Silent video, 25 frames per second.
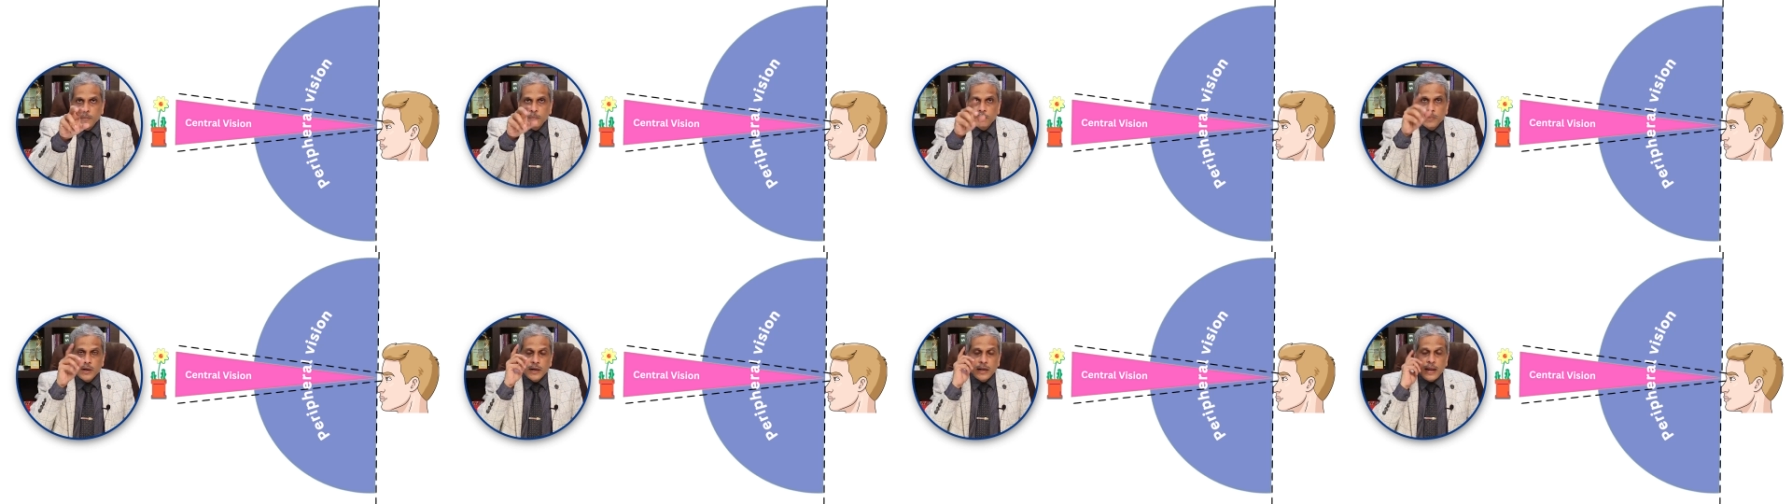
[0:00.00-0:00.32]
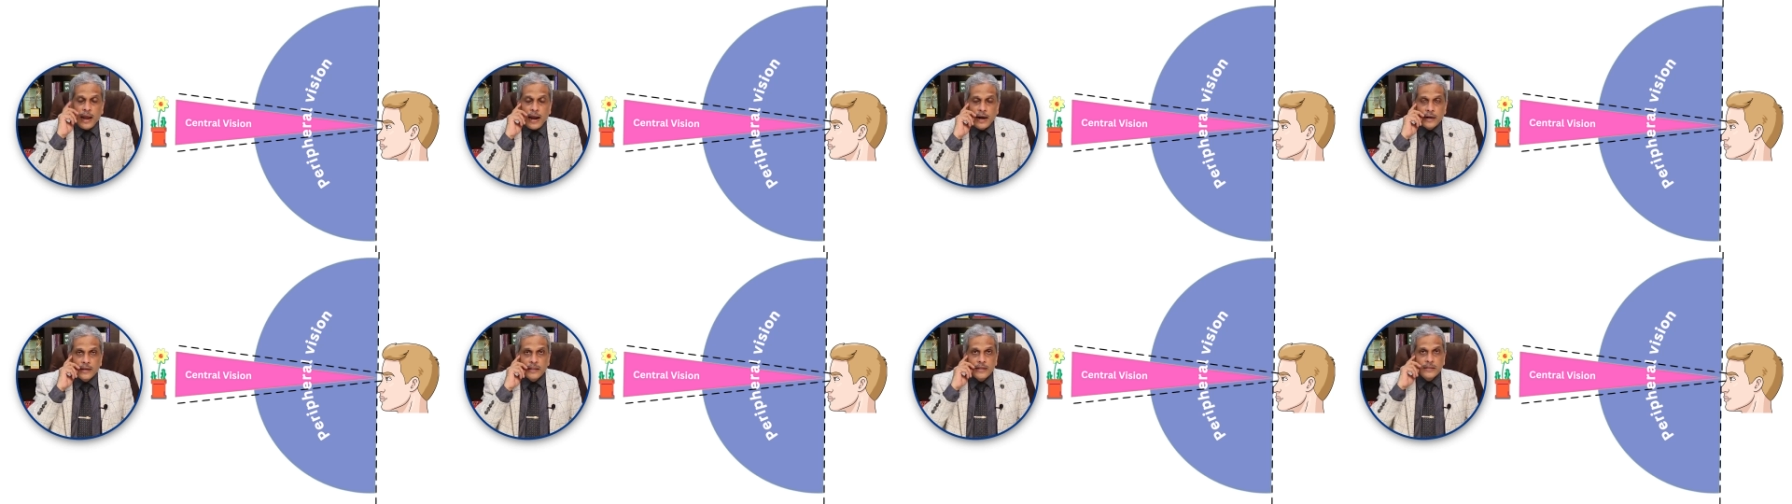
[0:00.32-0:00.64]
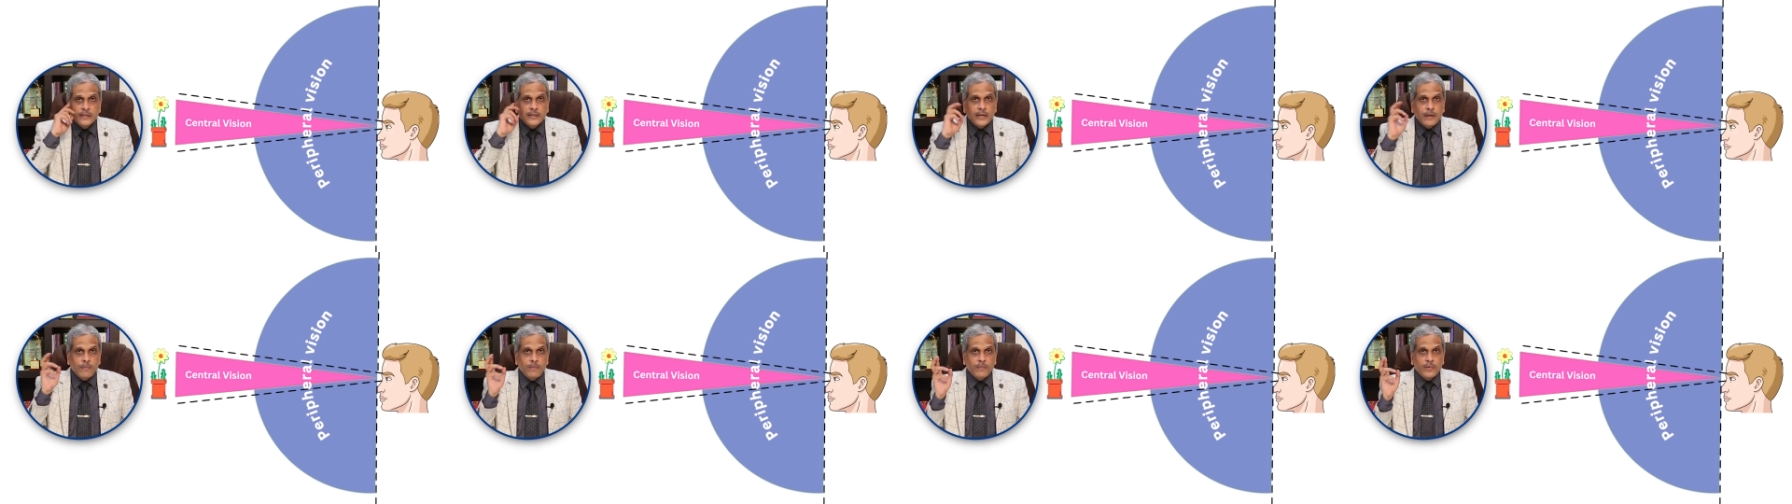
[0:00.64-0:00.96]
but at the
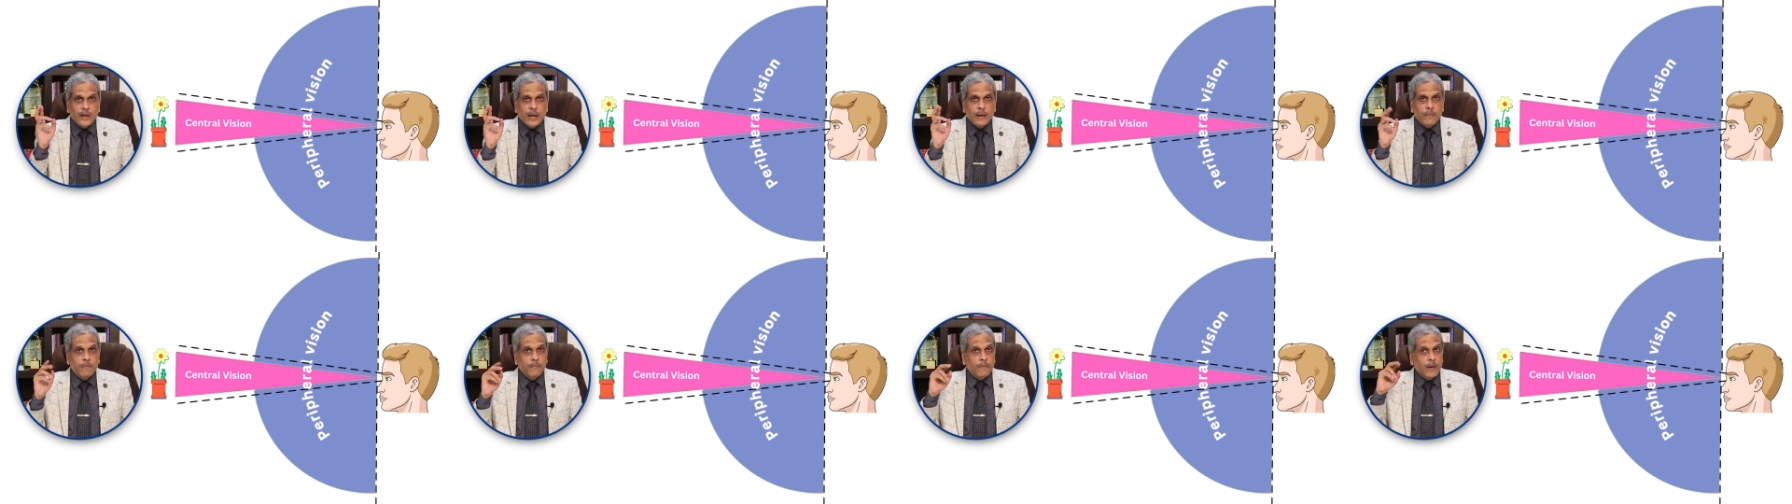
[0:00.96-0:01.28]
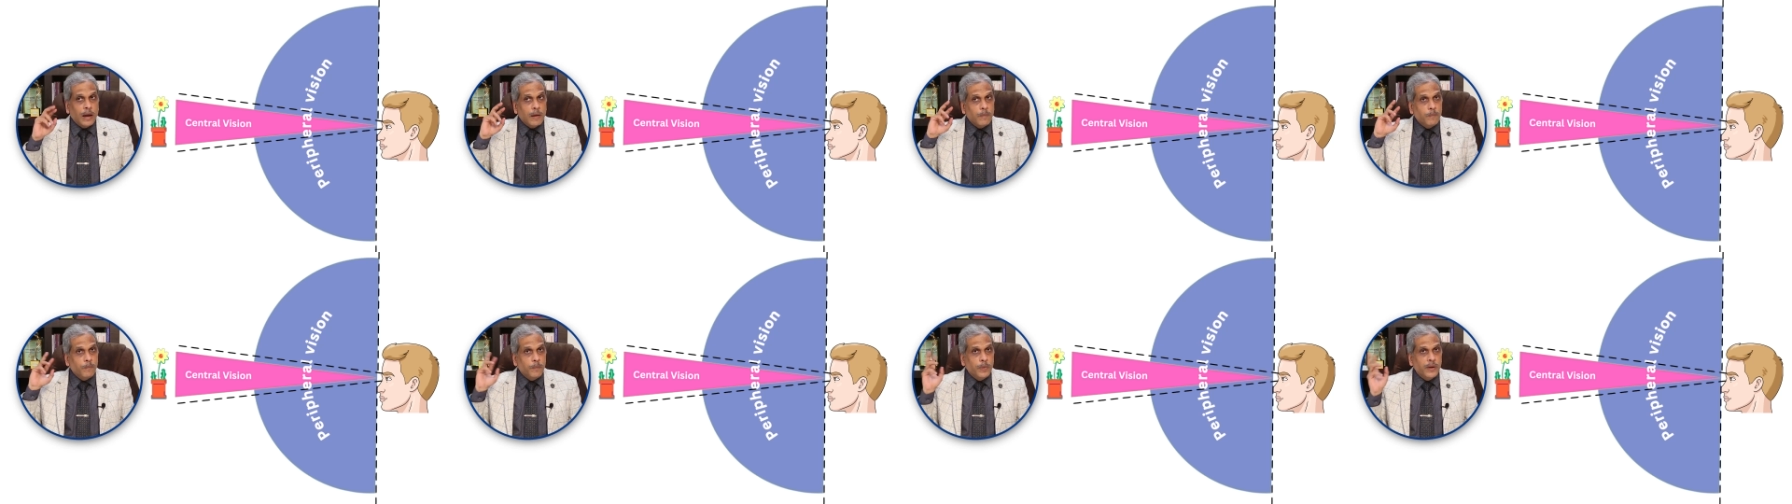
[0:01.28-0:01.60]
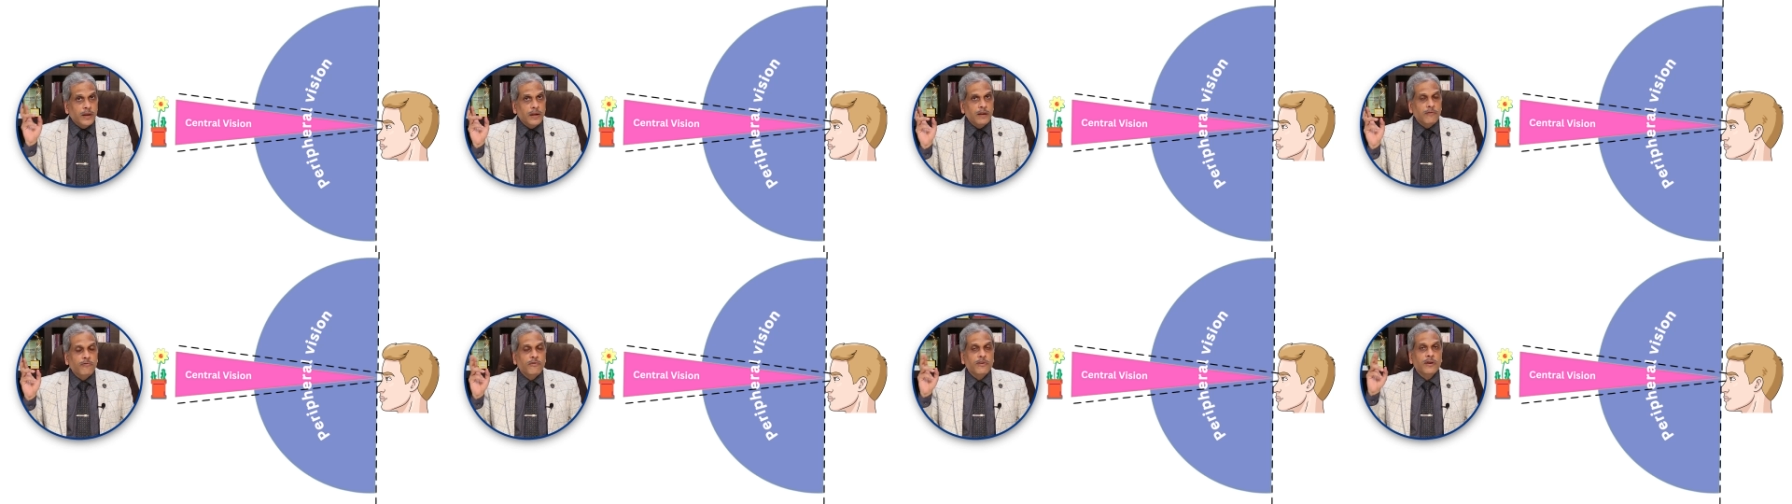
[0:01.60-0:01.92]
same time my
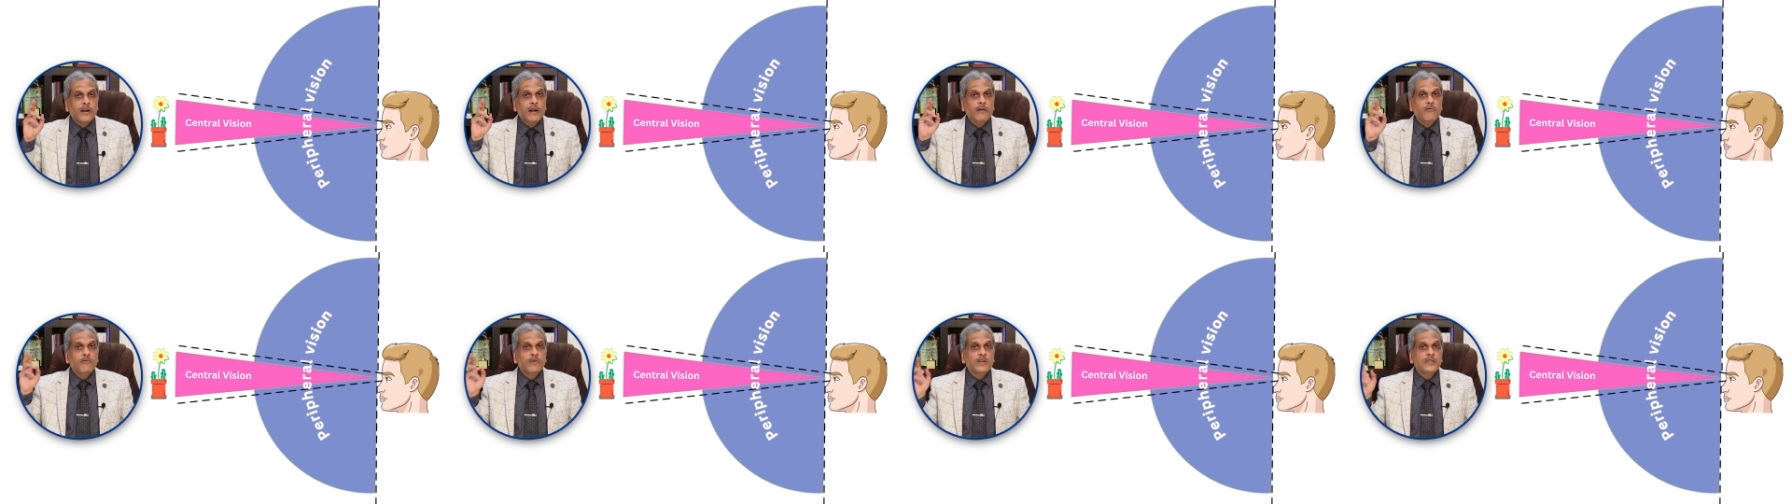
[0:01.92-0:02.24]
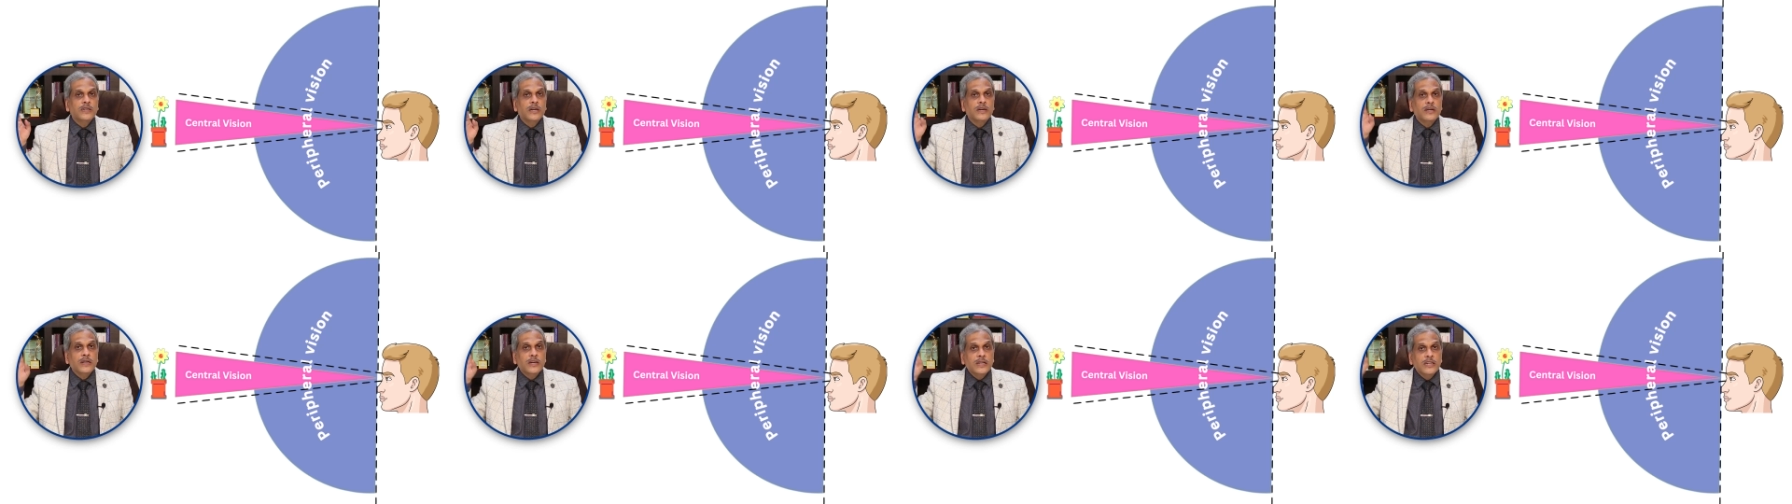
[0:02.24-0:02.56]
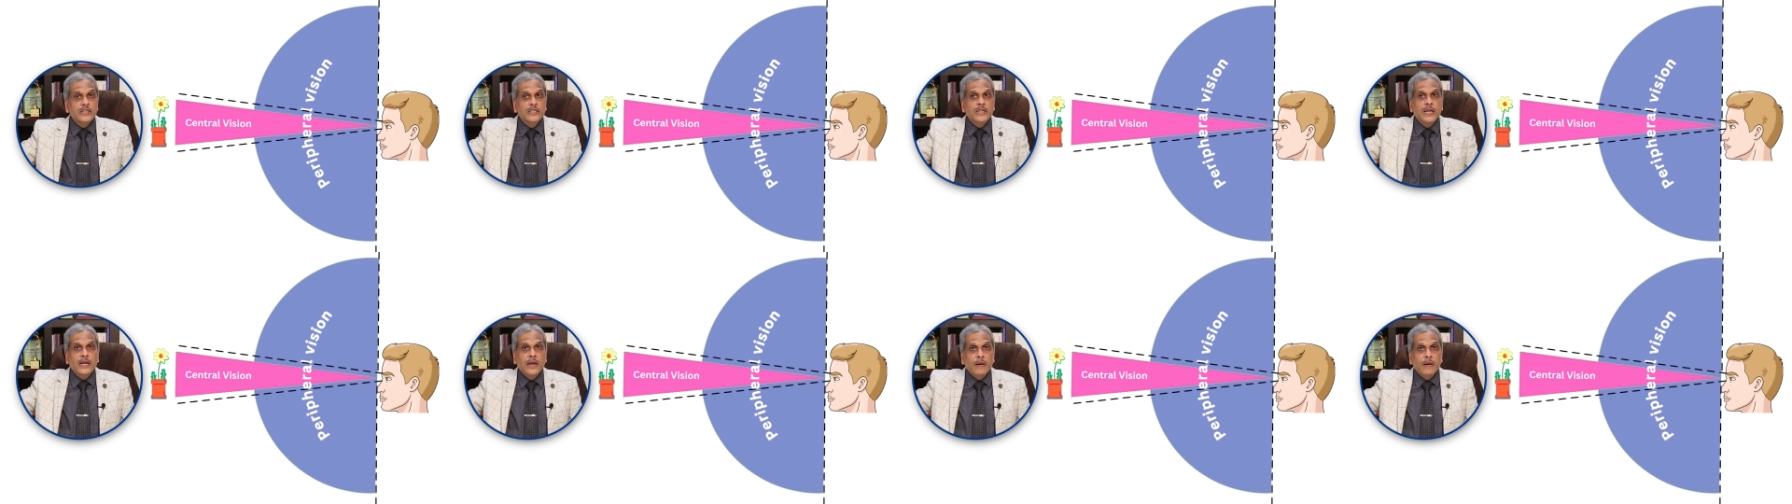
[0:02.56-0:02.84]
peripheral vision is